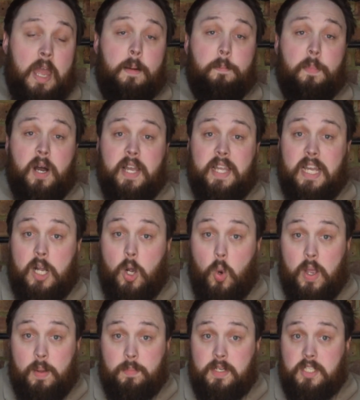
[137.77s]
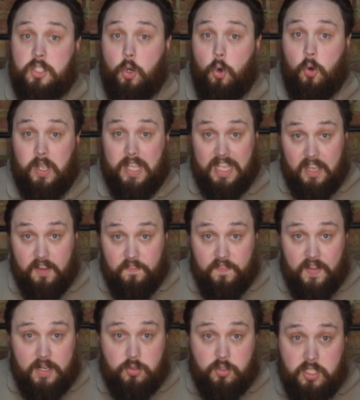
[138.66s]
Buying equipment or gift
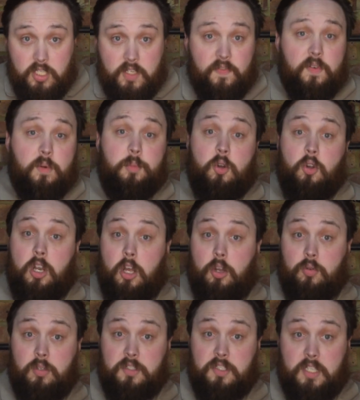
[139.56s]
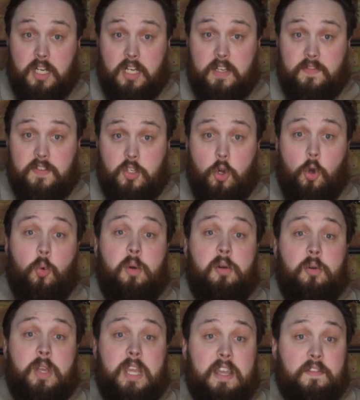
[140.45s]
vouchers from your local dive store will
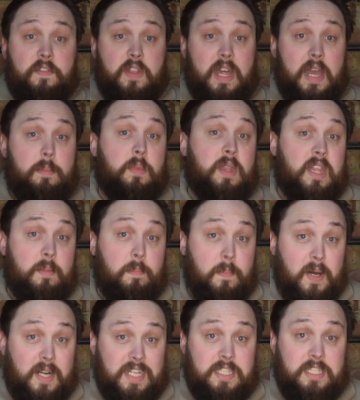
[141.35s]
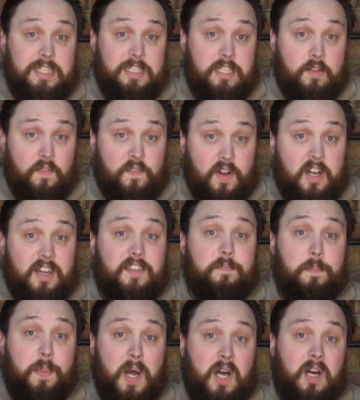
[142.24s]
give them the money to survive
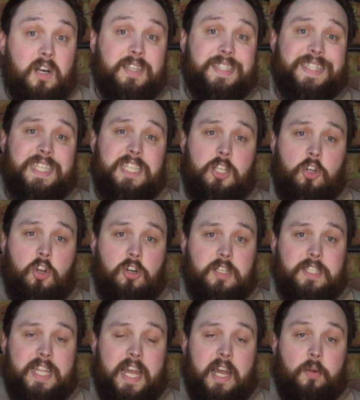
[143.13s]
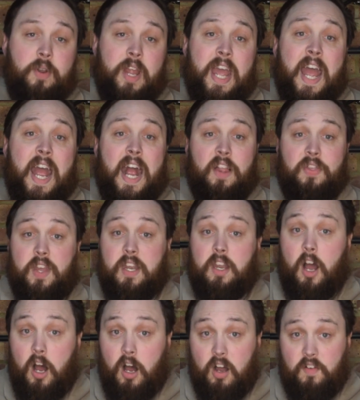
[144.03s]
past this lockdown, and then
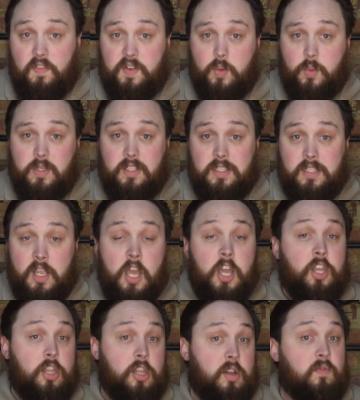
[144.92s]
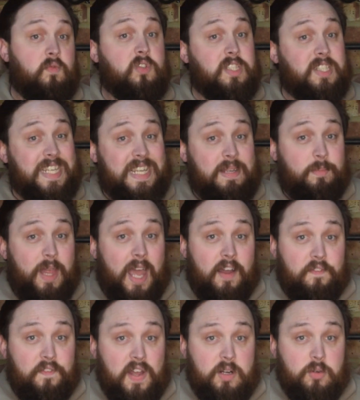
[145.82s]
afterwards you can redeem that
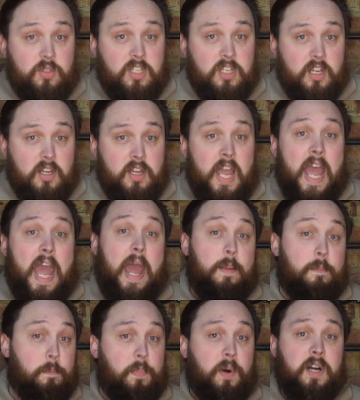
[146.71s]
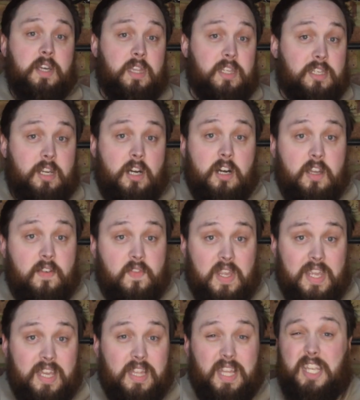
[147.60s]
voucher and buy the dive
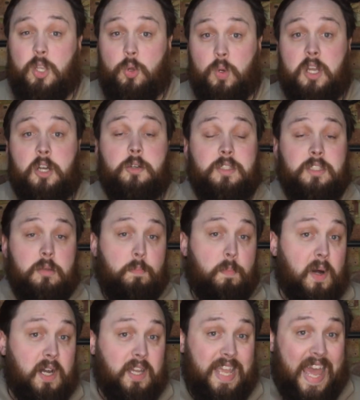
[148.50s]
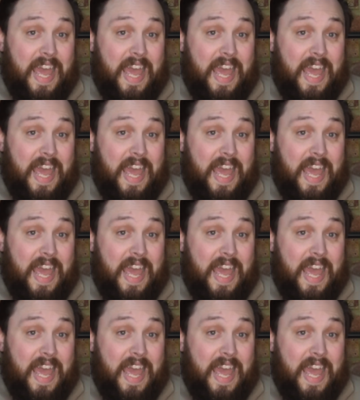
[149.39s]
gear that you're going to buy